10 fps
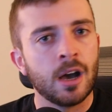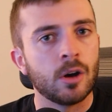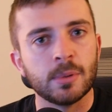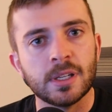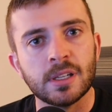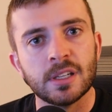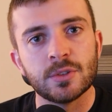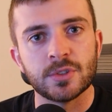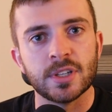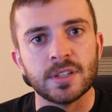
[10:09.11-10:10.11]
i'll be
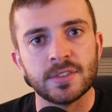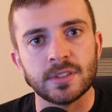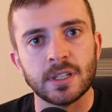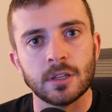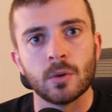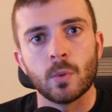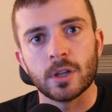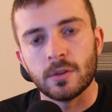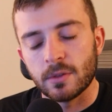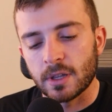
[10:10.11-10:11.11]
interested to see
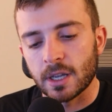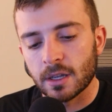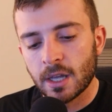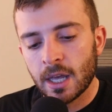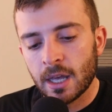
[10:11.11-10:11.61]
what you think